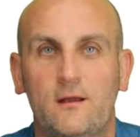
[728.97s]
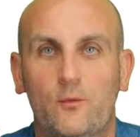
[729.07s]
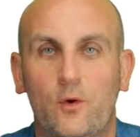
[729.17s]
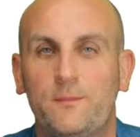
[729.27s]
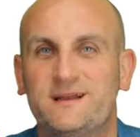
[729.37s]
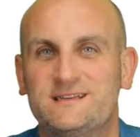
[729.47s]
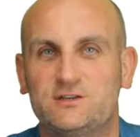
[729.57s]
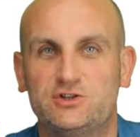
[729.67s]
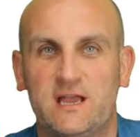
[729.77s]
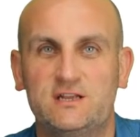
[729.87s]
Well, because it's
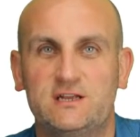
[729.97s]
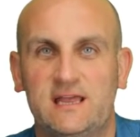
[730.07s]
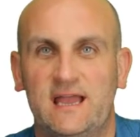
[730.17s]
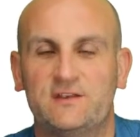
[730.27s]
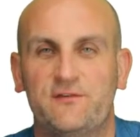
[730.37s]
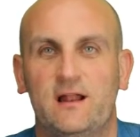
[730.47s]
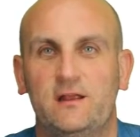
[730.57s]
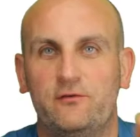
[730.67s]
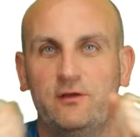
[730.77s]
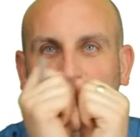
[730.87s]
changing the x
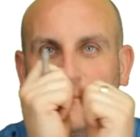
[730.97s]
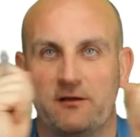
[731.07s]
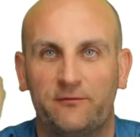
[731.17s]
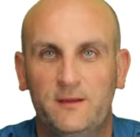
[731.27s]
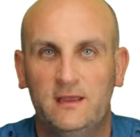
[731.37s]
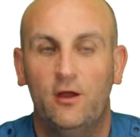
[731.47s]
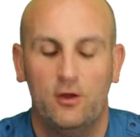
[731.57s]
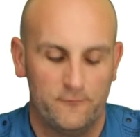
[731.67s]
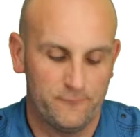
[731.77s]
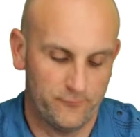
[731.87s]
values, it must be
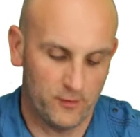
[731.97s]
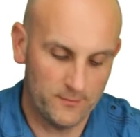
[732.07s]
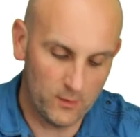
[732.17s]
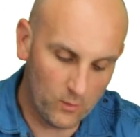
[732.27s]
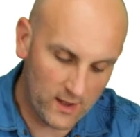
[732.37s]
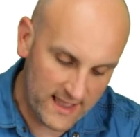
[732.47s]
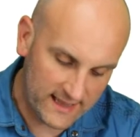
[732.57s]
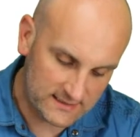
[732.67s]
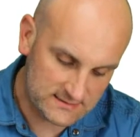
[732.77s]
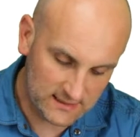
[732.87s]
from the
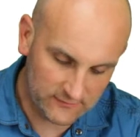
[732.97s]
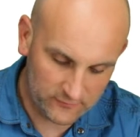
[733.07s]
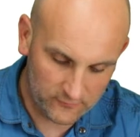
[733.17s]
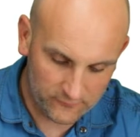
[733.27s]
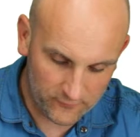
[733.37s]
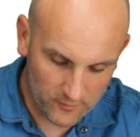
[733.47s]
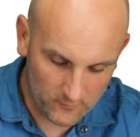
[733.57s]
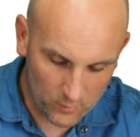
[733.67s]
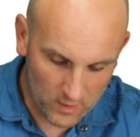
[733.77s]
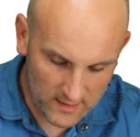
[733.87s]
y-axis. So
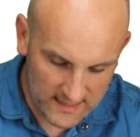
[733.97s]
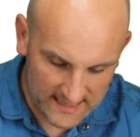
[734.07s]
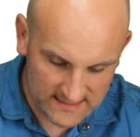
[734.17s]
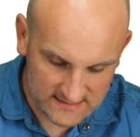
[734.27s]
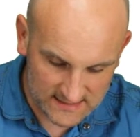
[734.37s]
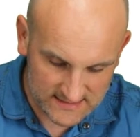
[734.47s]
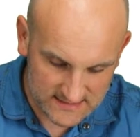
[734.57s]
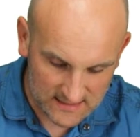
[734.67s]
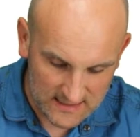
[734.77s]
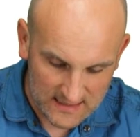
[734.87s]
from
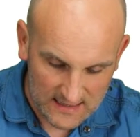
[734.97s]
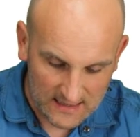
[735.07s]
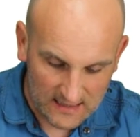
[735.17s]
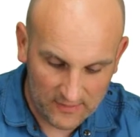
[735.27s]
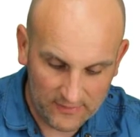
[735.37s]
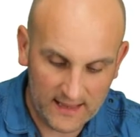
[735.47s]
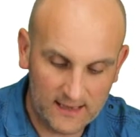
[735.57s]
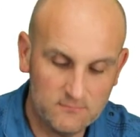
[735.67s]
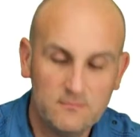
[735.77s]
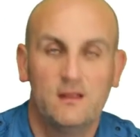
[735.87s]
y-axis, and
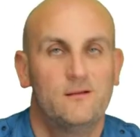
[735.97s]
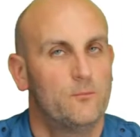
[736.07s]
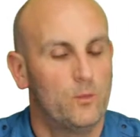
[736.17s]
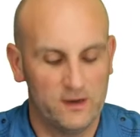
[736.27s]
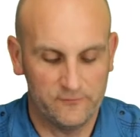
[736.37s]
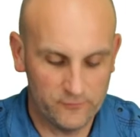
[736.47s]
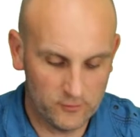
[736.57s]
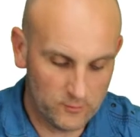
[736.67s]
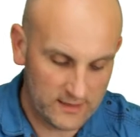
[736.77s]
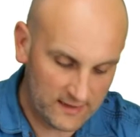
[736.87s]
then,
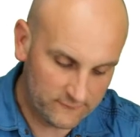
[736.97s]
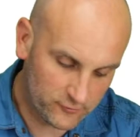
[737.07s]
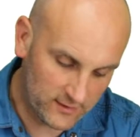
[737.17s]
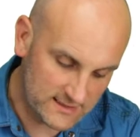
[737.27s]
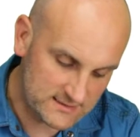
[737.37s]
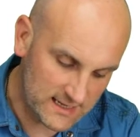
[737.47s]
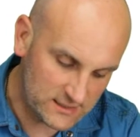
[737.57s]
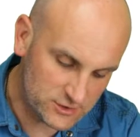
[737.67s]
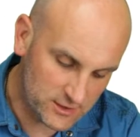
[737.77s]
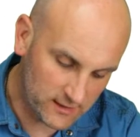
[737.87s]
wonderful, we have
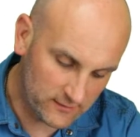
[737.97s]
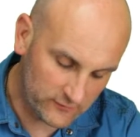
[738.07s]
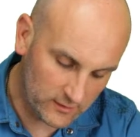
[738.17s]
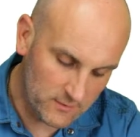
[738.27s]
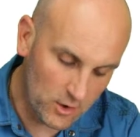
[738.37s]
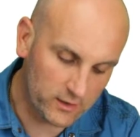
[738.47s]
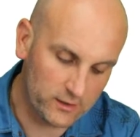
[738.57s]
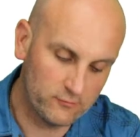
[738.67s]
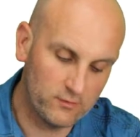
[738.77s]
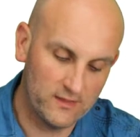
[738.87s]
translations. And I'm not
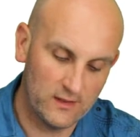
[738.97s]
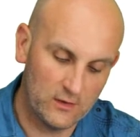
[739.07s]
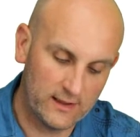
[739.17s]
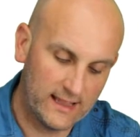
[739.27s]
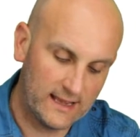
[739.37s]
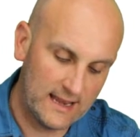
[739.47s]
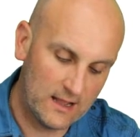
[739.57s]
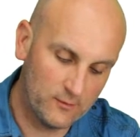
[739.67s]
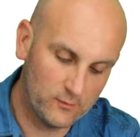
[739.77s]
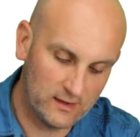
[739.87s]
going to write the longhand
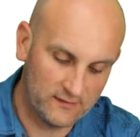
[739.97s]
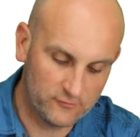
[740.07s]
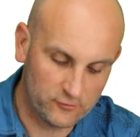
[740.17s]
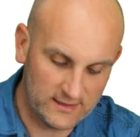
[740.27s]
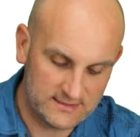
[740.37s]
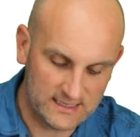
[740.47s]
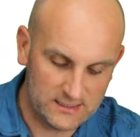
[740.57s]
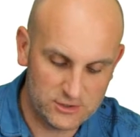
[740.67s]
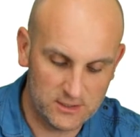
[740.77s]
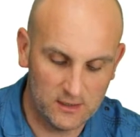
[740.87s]
now, but we'd have a
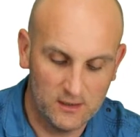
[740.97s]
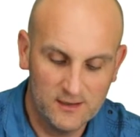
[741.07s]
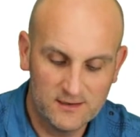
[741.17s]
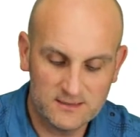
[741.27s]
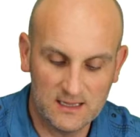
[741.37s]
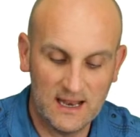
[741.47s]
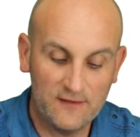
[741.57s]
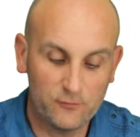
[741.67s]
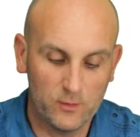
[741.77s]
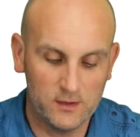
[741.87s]
translation to the
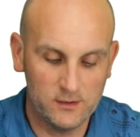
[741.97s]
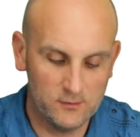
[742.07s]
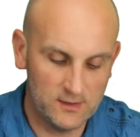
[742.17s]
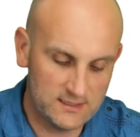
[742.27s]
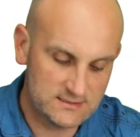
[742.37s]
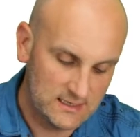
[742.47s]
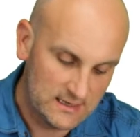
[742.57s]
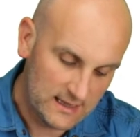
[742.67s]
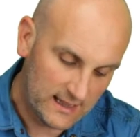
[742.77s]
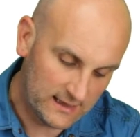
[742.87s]
left 1 unit
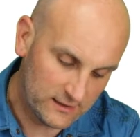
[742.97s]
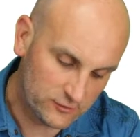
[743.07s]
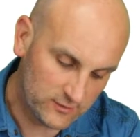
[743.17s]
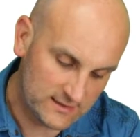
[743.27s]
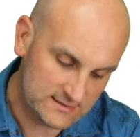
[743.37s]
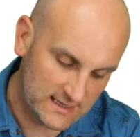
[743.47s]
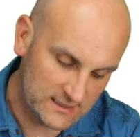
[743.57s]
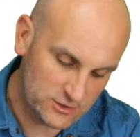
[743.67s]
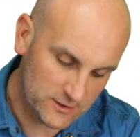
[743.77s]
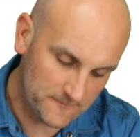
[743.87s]
and a
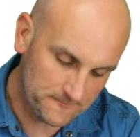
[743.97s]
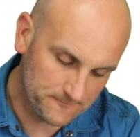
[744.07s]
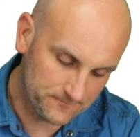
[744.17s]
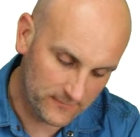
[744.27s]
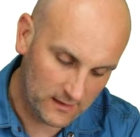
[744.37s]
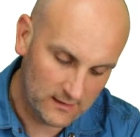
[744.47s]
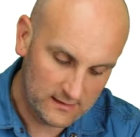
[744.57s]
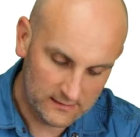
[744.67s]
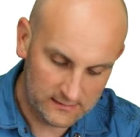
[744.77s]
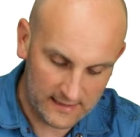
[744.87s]
translation
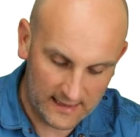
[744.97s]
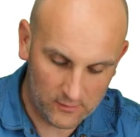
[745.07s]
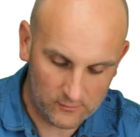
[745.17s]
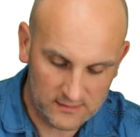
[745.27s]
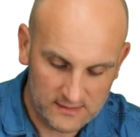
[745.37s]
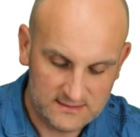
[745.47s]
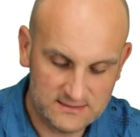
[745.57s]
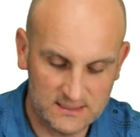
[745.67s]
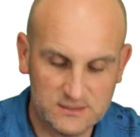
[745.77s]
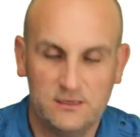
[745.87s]
down
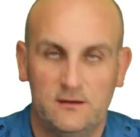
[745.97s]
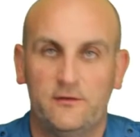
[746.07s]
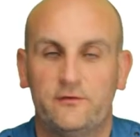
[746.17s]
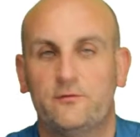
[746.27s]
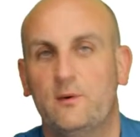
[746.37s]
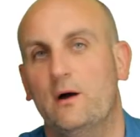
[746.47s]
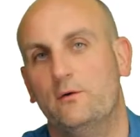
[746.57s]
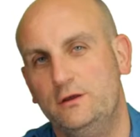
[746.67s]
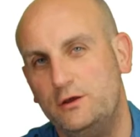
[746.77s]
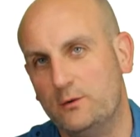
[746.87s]
6 units as well.
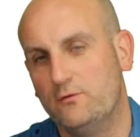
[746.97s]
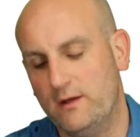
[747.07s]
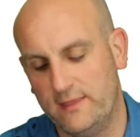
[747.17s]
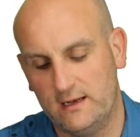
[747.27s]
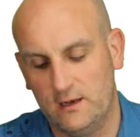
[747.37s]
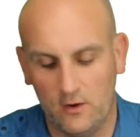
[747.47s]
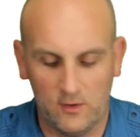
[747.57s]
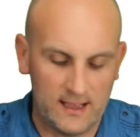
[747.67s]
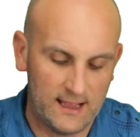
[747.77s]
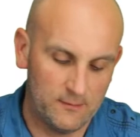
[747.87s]
You would write that in
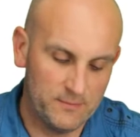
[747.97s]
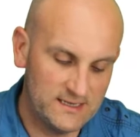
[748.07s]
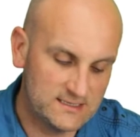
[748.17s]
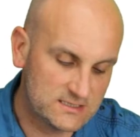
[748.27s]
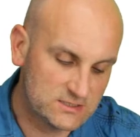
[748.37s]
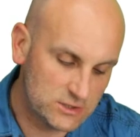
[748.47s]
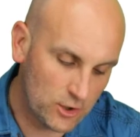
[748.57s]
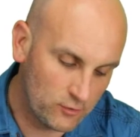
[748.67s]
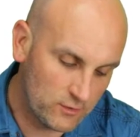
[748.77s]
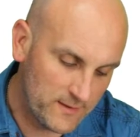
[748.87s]
longhand, but it's
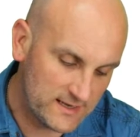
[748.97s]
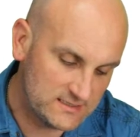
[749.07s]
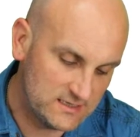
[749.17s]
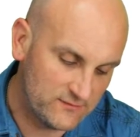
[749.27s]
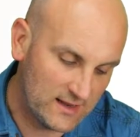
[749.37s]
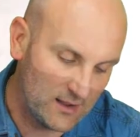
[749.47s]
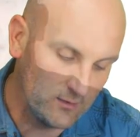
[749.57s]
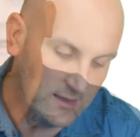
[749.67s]
so repetitive now.